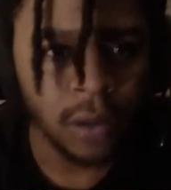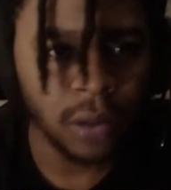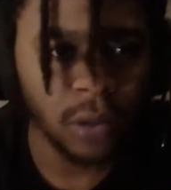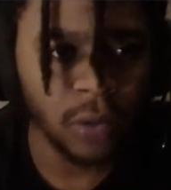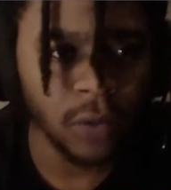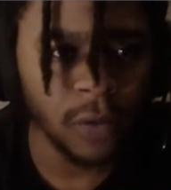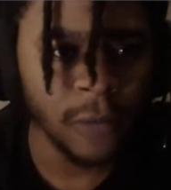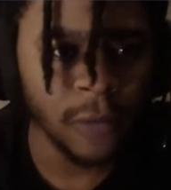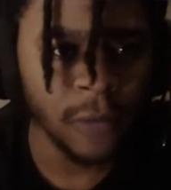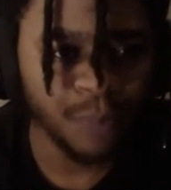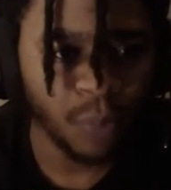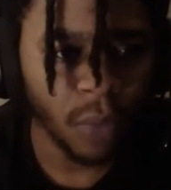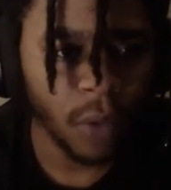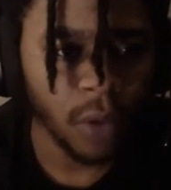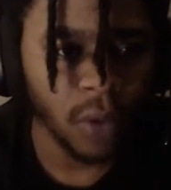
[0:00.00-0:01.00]
to
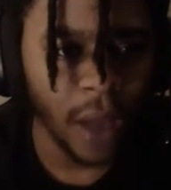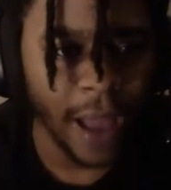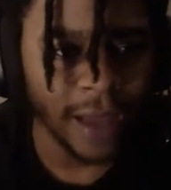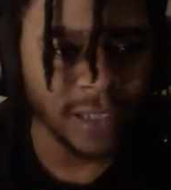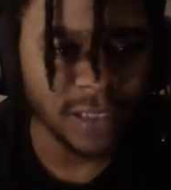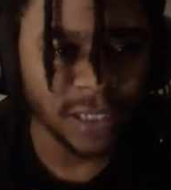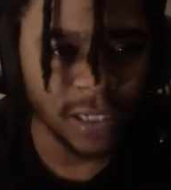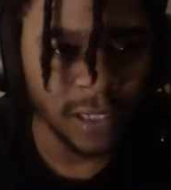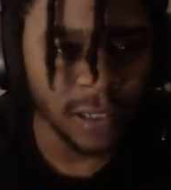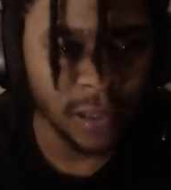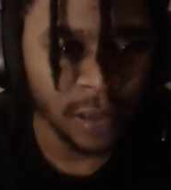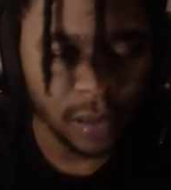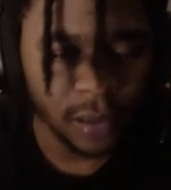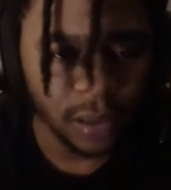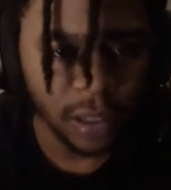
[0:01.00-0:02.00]
actually
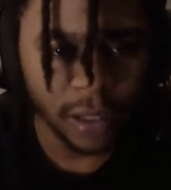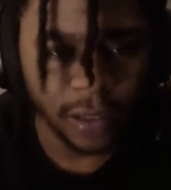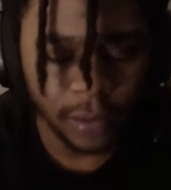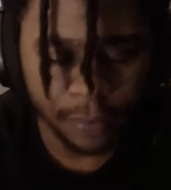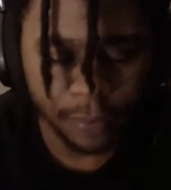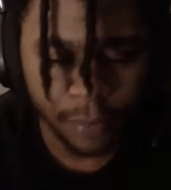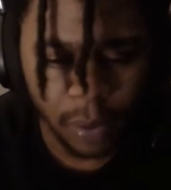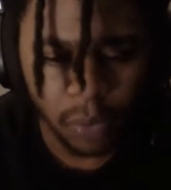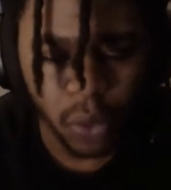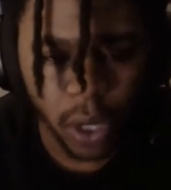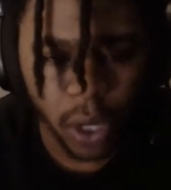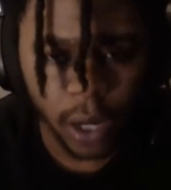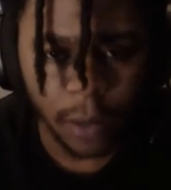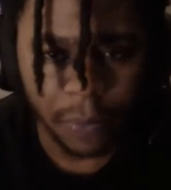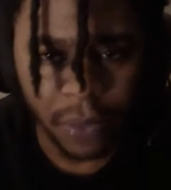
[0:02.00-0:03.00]
look at the people
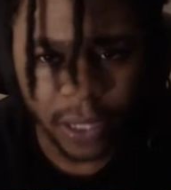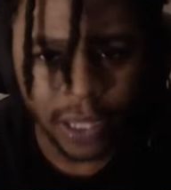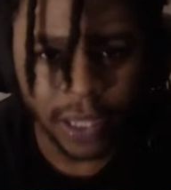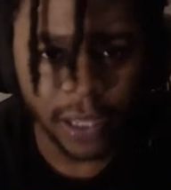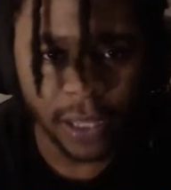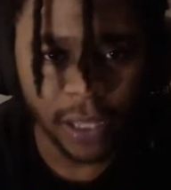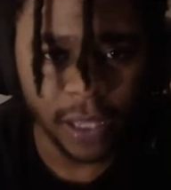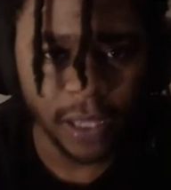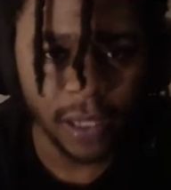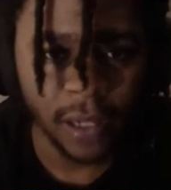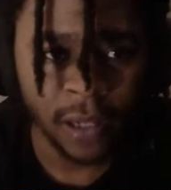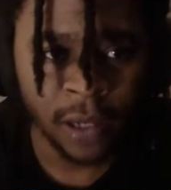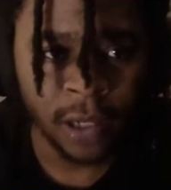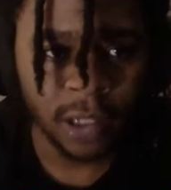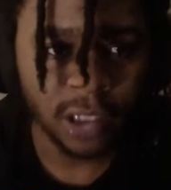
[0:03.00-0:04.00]
that are playing and
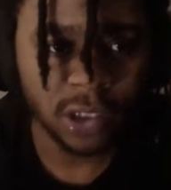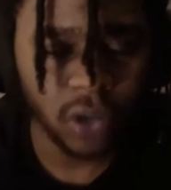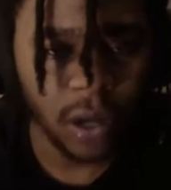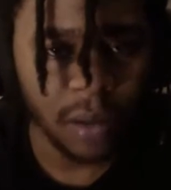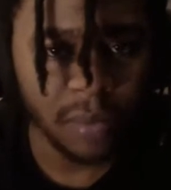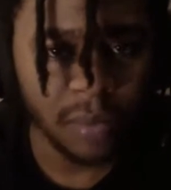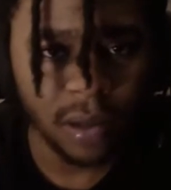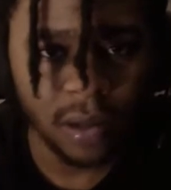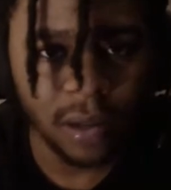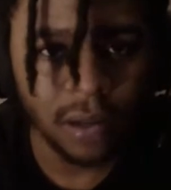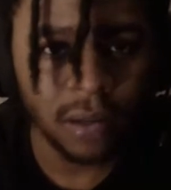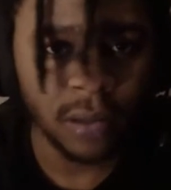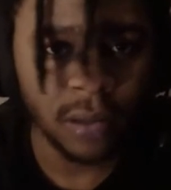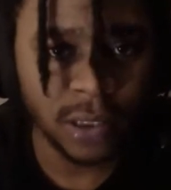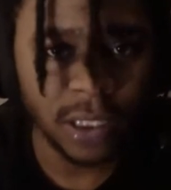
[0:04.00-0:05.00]

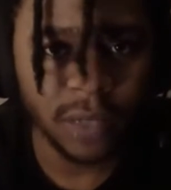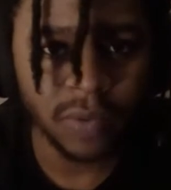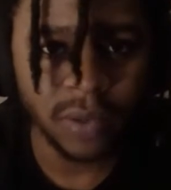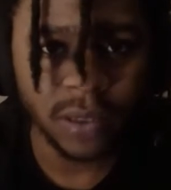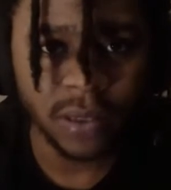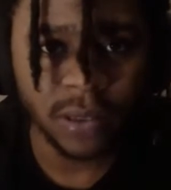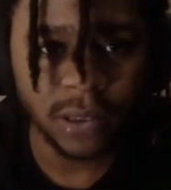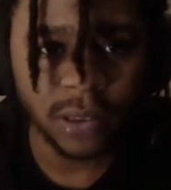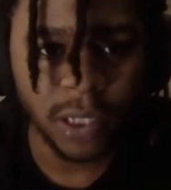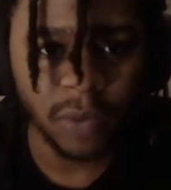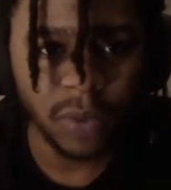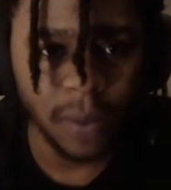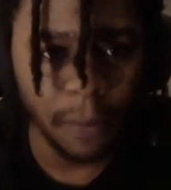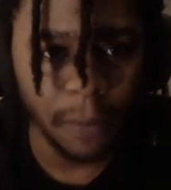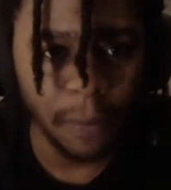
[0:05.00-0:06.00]
streaming and see what
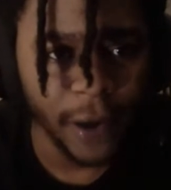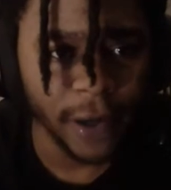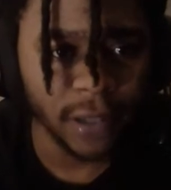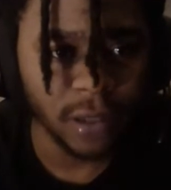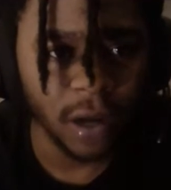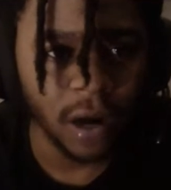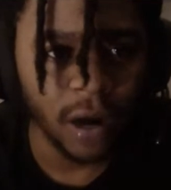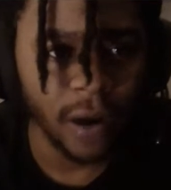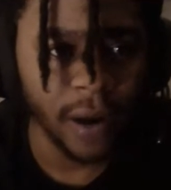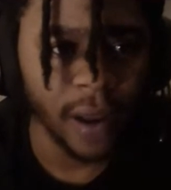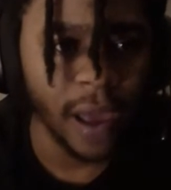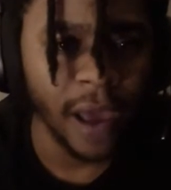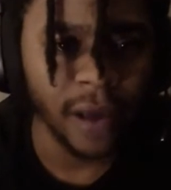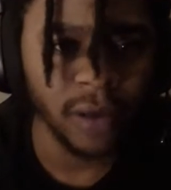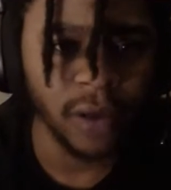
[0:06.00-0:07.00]
the bugs are
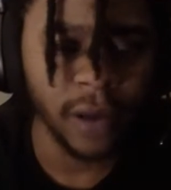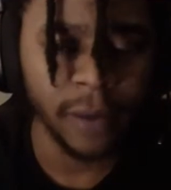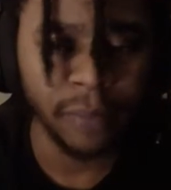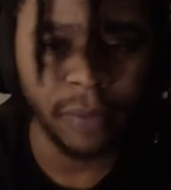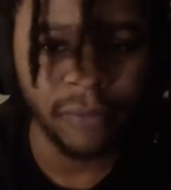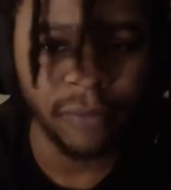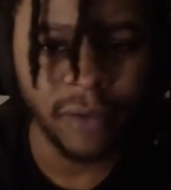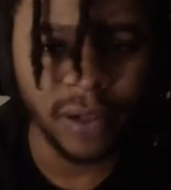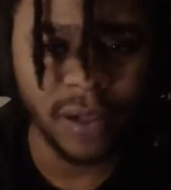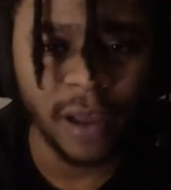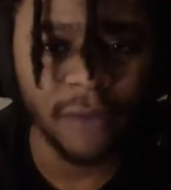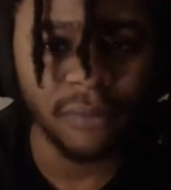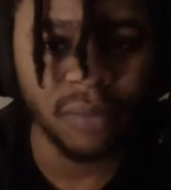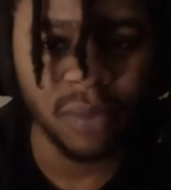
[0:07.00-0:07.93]
and how you can prevent that from